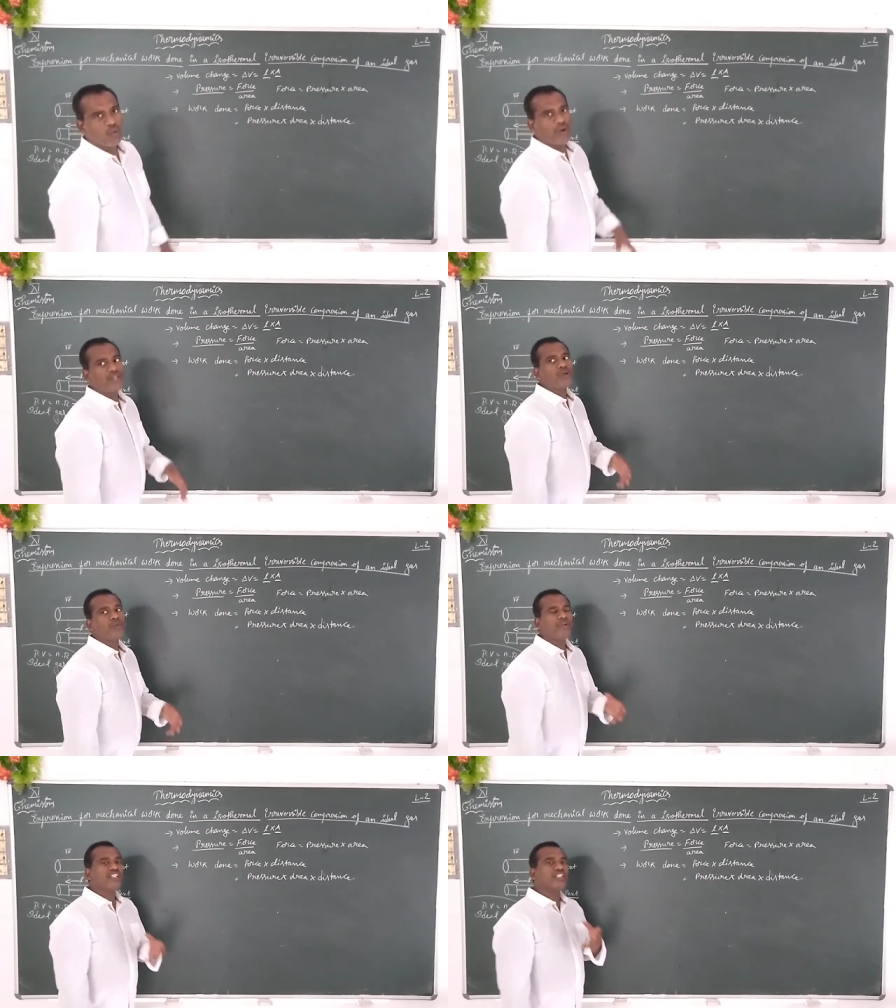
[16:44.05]
Why to
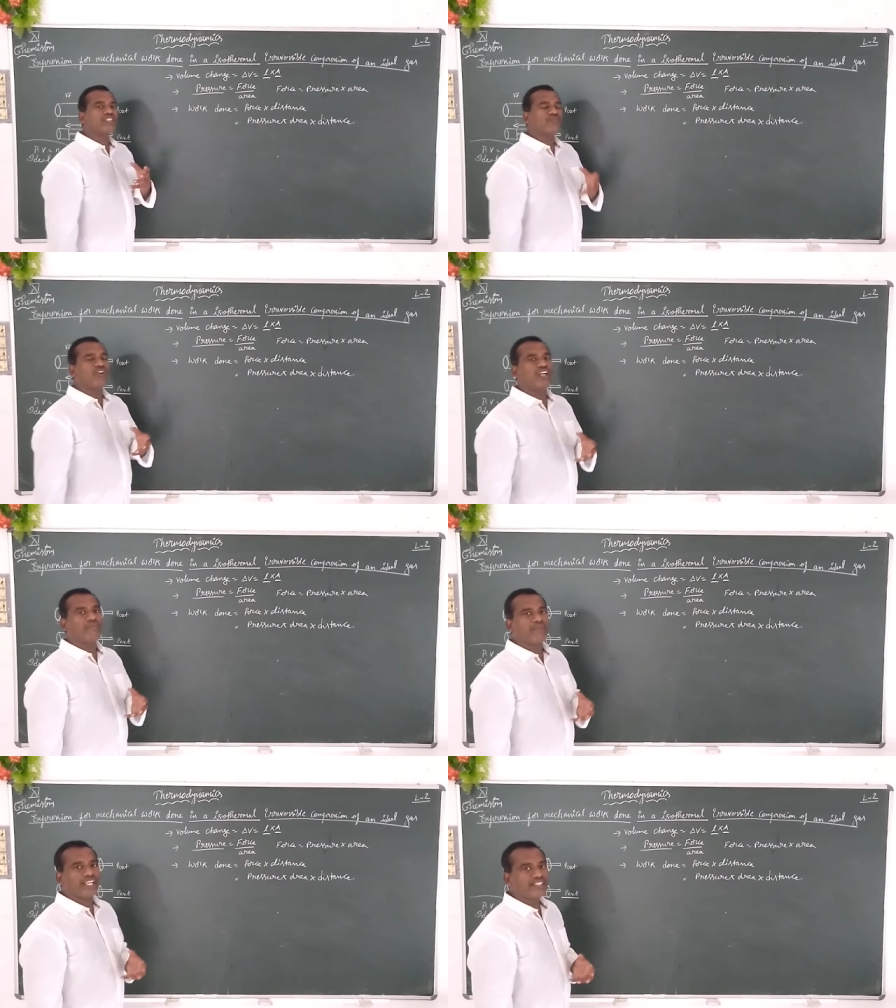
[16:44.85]
bring this
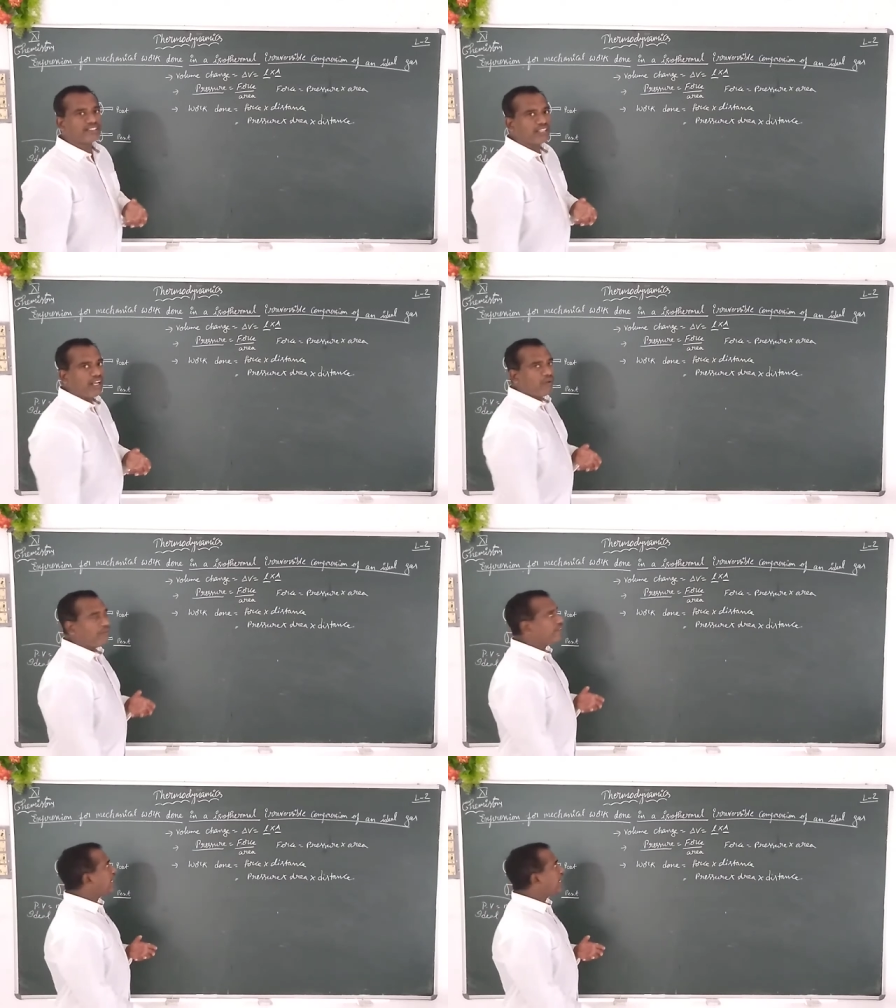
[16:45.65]
word means we